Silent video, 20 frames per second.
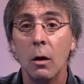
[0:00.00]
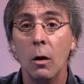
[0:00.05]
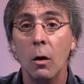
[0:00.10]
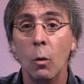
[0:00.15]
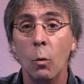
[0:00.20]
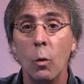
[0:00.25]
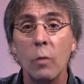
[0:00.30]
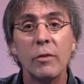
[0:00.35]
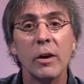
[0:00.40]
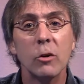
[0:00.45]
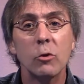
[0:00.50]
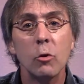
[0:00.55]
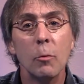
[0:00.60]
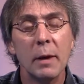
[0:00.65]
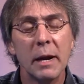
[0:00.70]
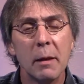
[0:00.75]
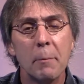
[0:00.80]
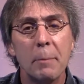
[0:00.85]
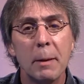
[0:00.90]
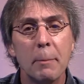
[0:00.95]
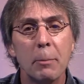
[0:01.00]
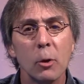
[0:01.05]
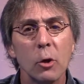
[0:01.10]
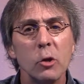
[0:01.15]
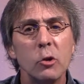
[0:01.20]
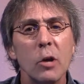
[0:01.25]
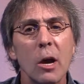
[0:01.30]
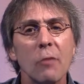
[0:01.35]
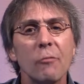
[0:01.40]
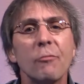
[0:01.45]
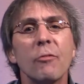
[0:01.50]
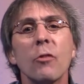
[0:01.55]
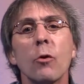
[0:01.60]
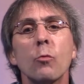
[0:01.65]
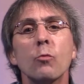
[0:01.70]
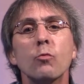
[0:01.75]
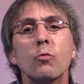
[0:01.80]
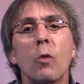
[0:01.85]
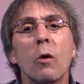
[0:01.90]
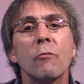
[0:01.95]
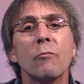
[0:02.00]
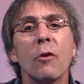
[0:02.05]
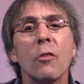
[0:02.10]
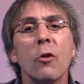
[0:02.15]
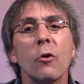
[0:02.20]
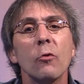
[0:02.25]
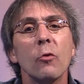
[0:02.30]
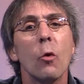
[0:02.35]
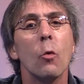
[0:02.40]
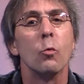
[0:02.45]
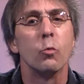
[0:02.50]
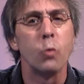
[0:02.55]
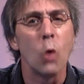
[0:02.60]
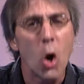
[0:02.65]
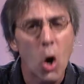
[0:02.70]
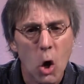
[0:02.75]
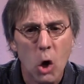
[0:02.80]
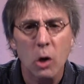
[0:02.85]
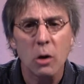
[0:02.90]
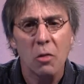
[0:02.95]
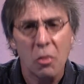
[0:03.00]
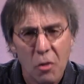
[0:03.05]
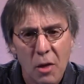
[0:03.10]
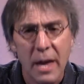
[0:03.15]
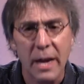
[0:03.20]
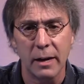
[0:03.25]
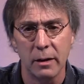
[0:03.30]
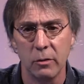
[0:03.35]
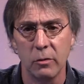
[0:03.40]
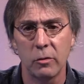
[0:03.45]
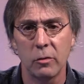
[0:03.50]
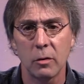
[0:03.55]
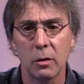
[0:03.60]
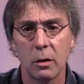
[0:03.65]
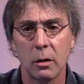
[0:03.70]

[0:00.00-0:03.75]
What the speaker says: We've got too many people in jail for the wrong things.